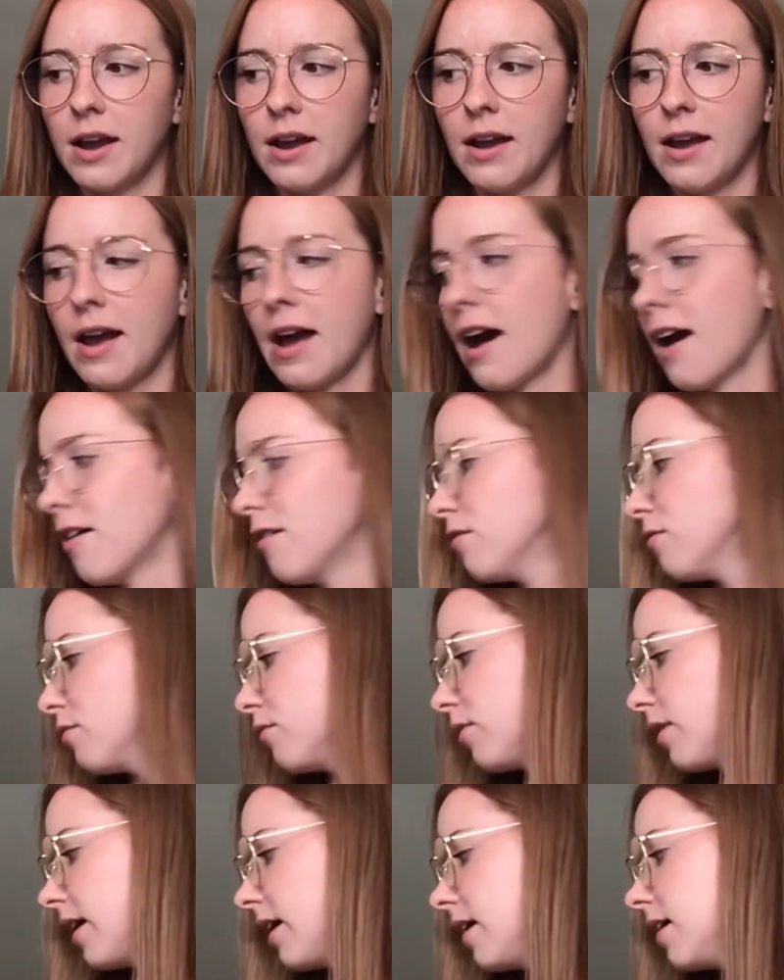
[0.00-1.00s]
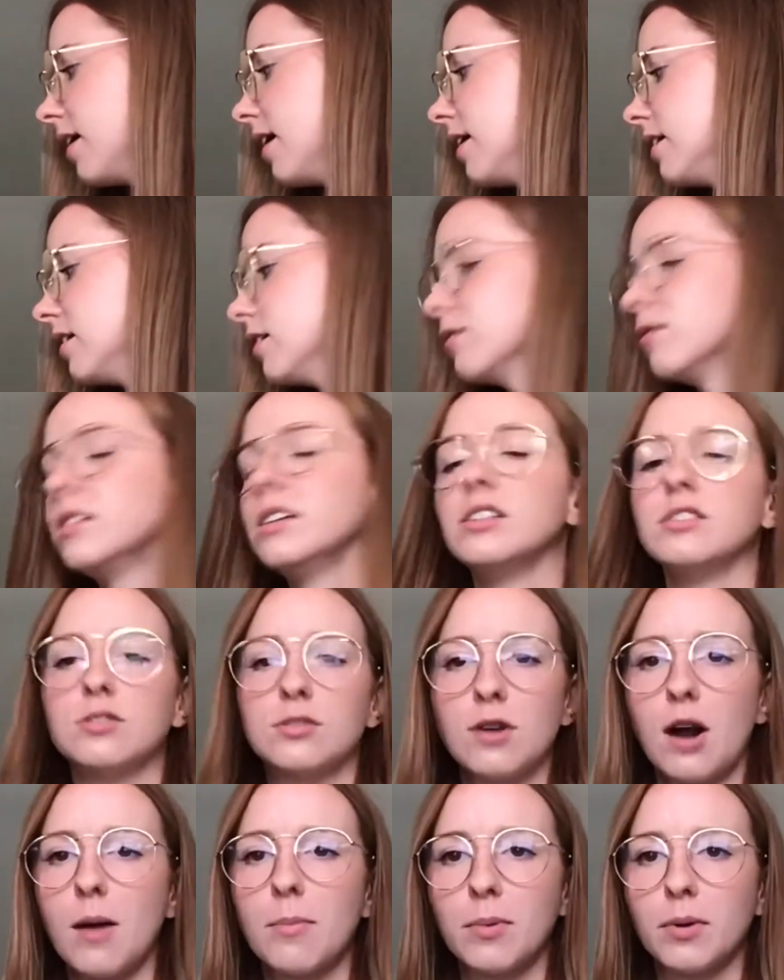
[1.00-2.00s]
I have any of these
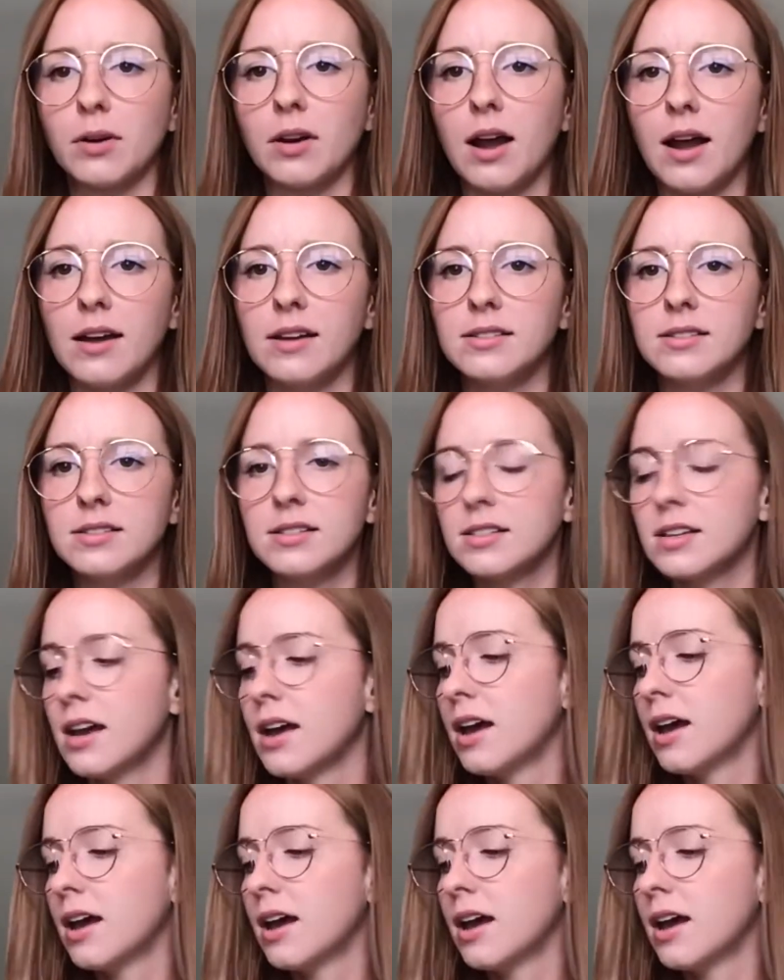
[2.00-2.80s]
dropper kinds.